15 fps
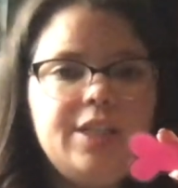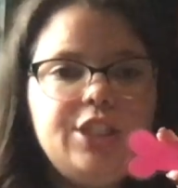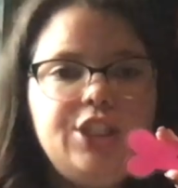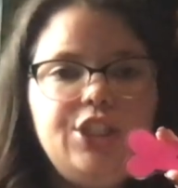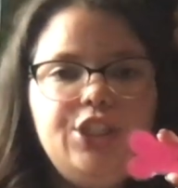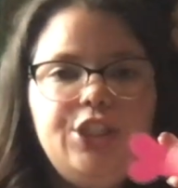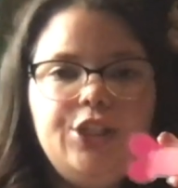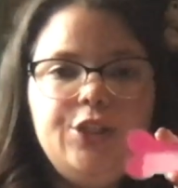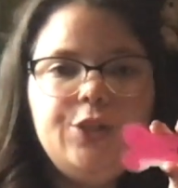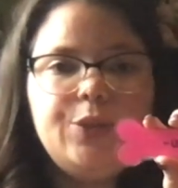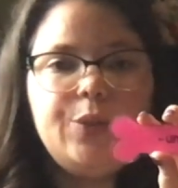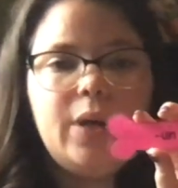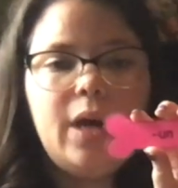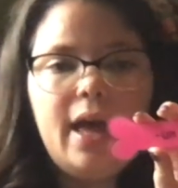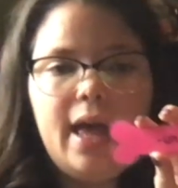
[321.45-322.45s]

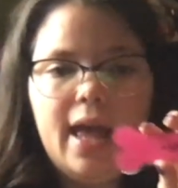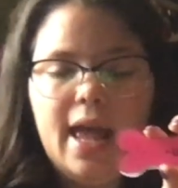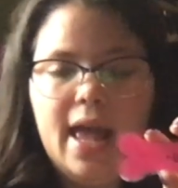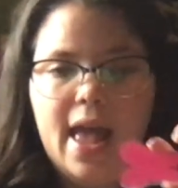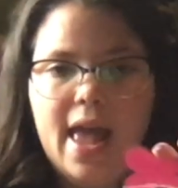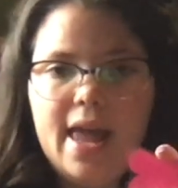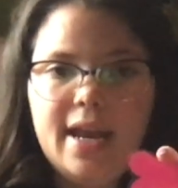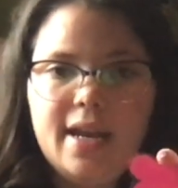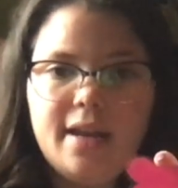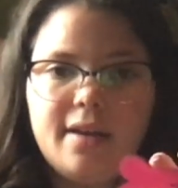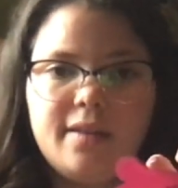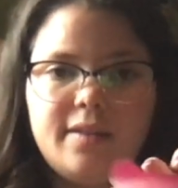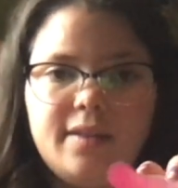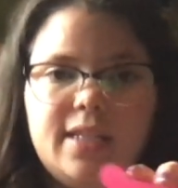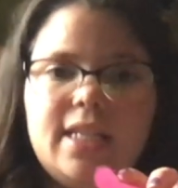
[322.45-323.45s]
UN.
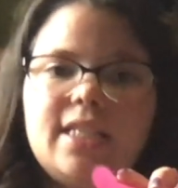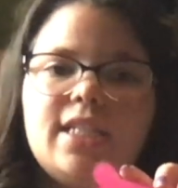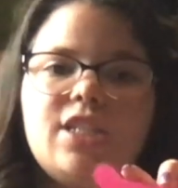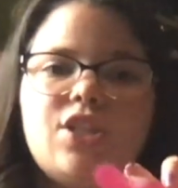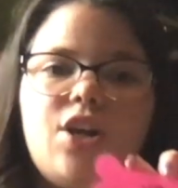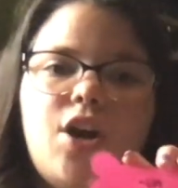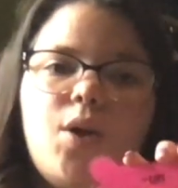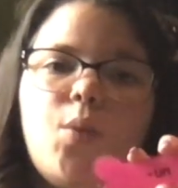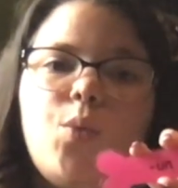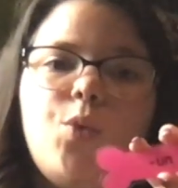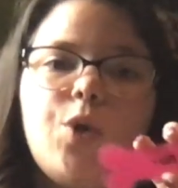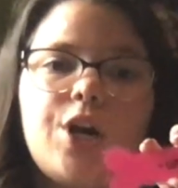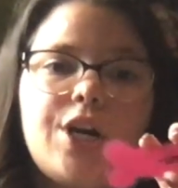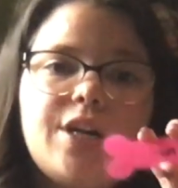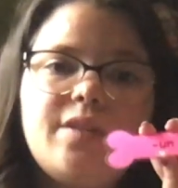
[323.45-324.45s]
This is our
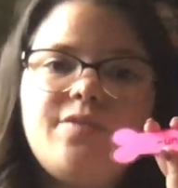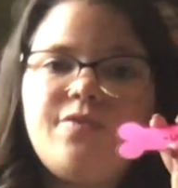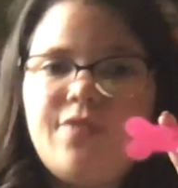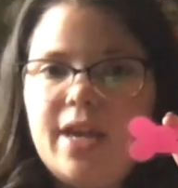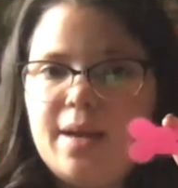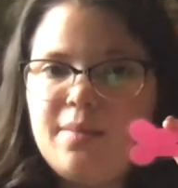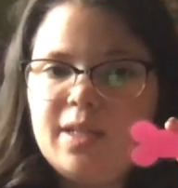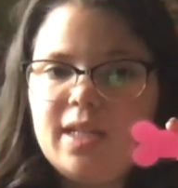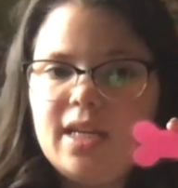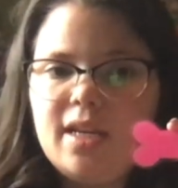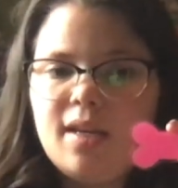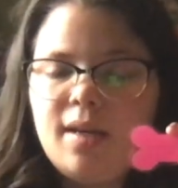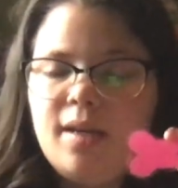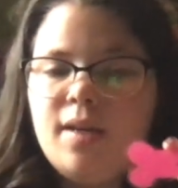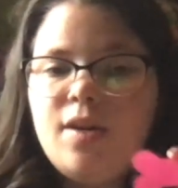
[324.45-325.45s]
word family.
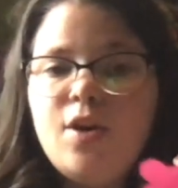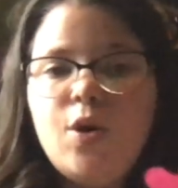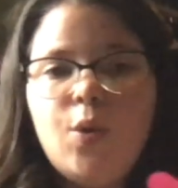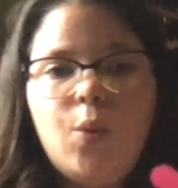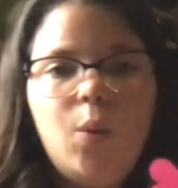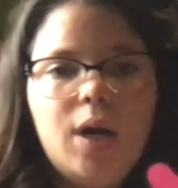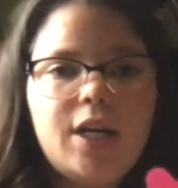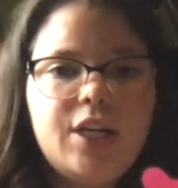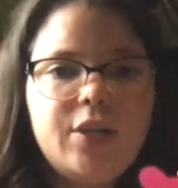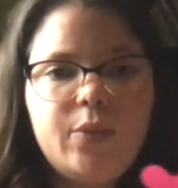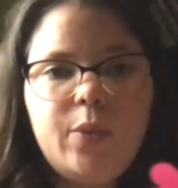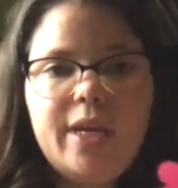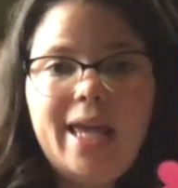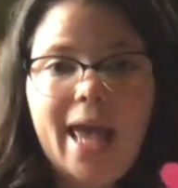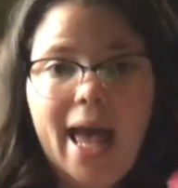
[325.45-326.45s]
What could
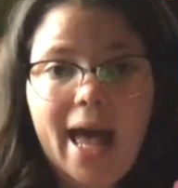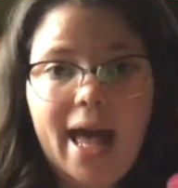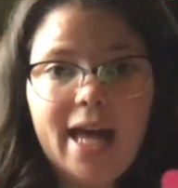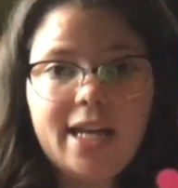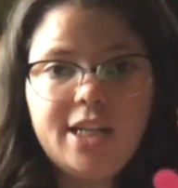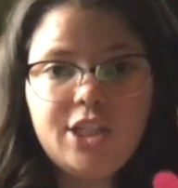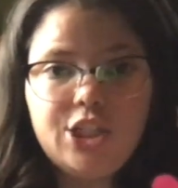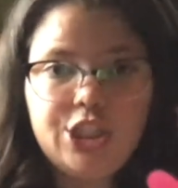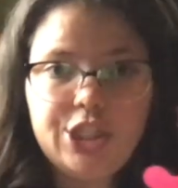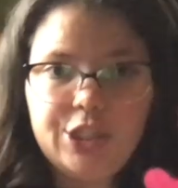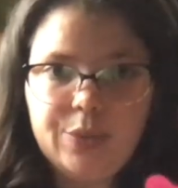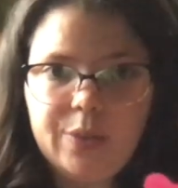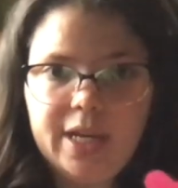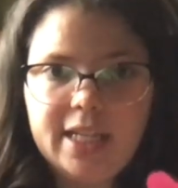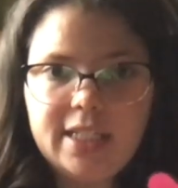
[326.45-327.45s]
we add
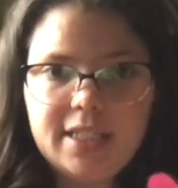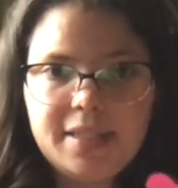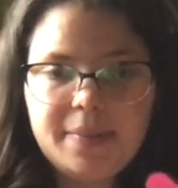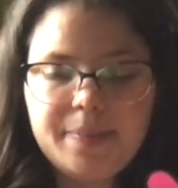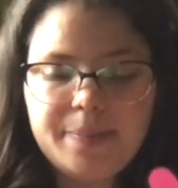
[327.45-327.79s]
to it?